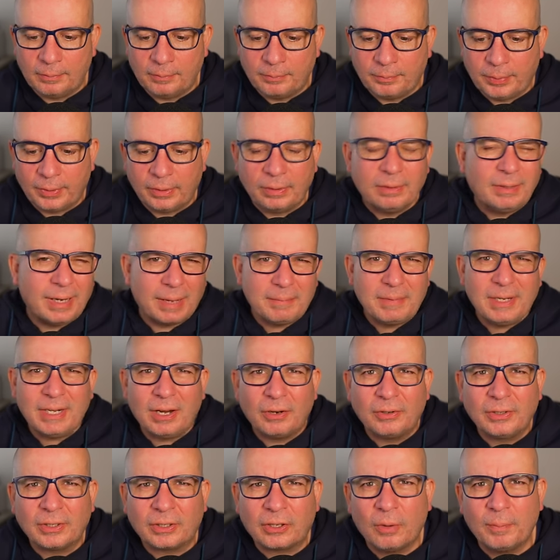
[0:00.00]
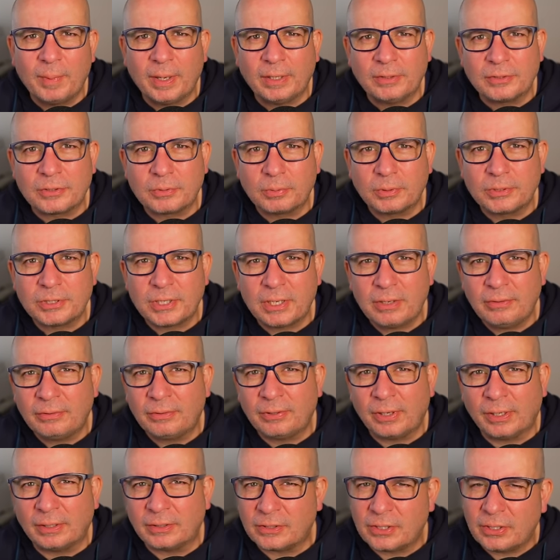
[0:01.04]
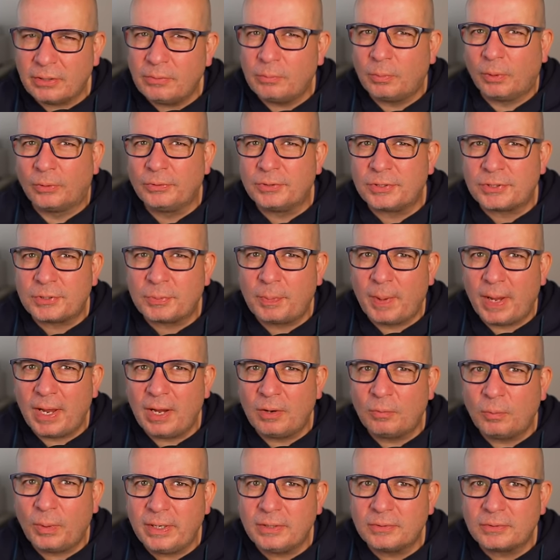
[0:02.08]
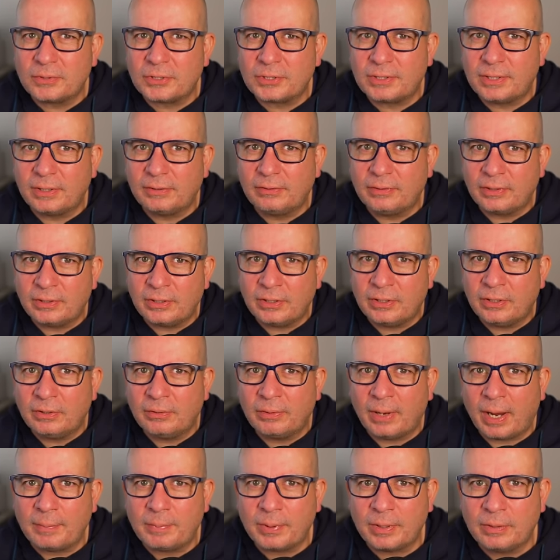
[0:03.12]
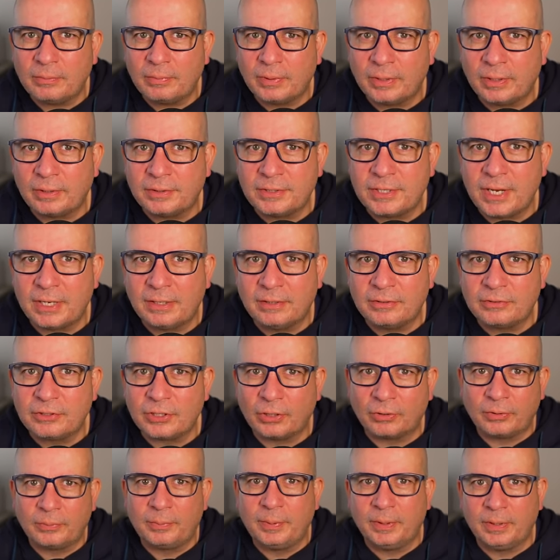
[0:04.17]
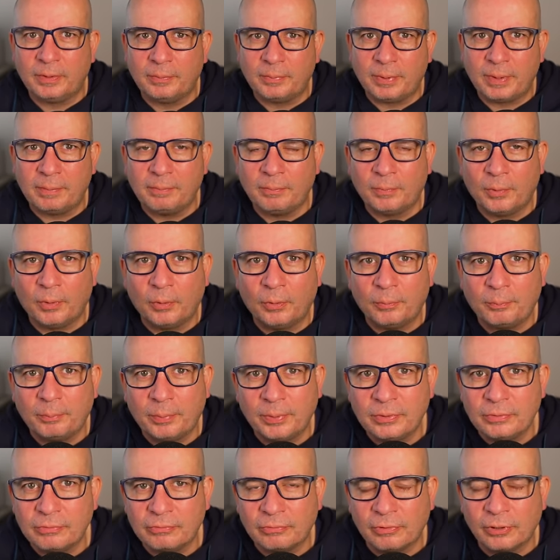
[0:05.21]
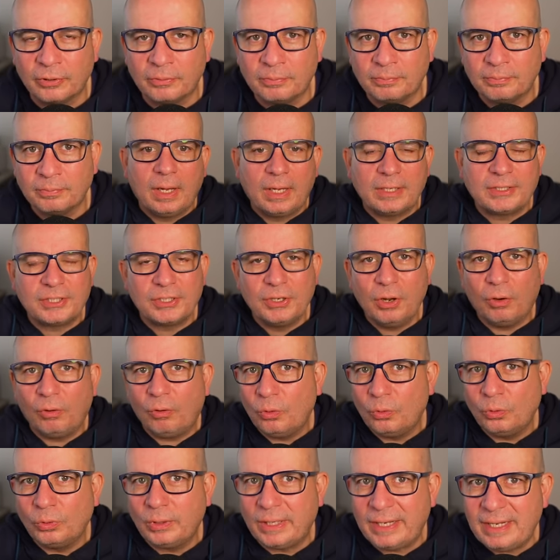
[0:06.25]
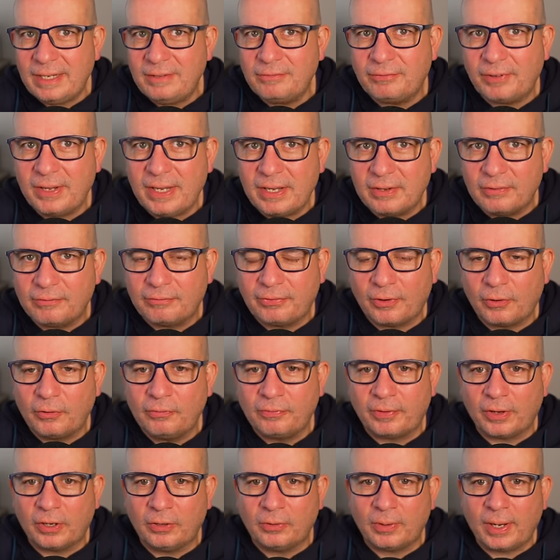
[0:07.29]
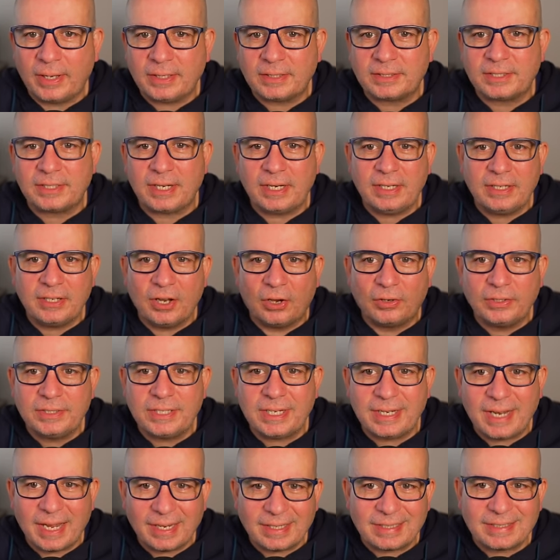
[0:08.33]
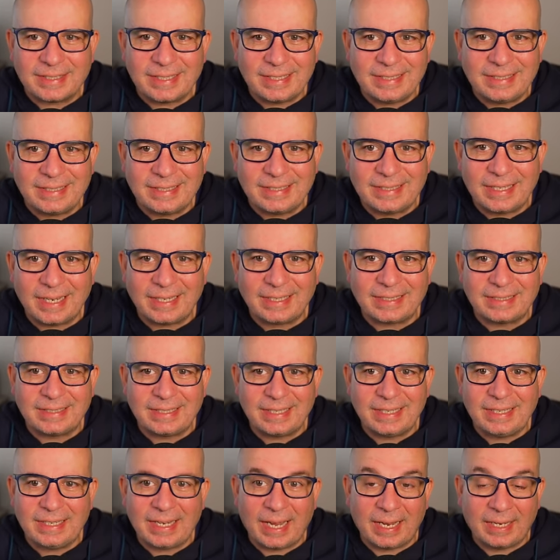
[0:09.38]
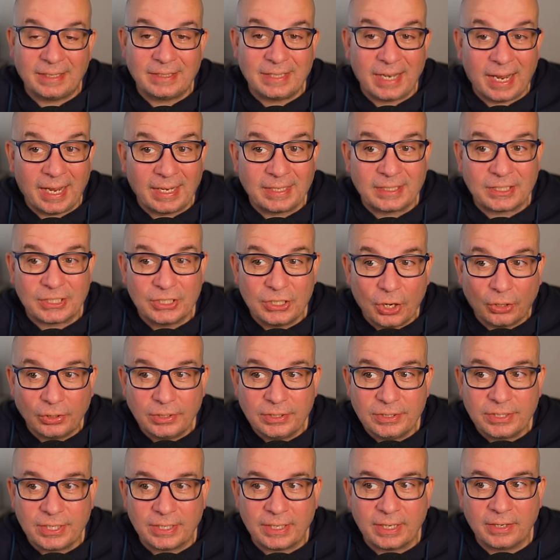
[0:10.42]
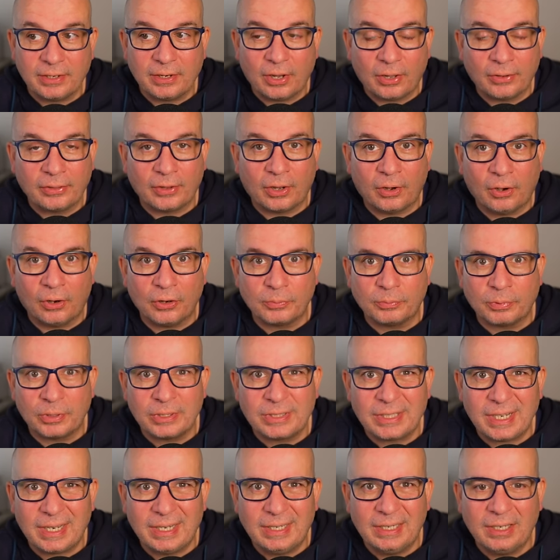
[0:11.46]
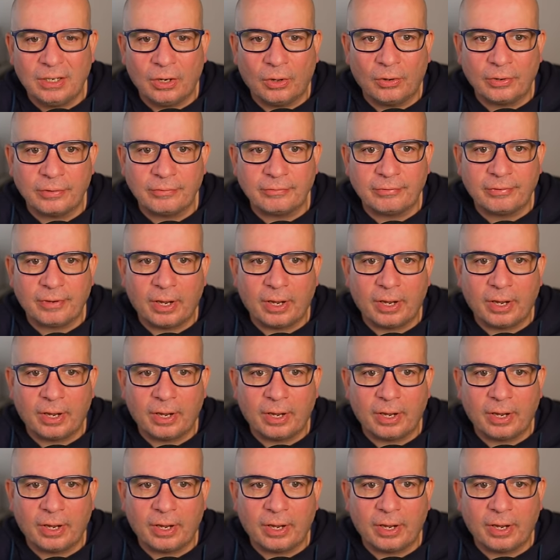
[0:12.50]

But let me know in the comments, what do you think? Do you want spare wheels still, or are you happy with a tin of jollop and a bit more boot room? It's not all EV at Volvo. XC90, XC60 and S90 and other hybrids in line for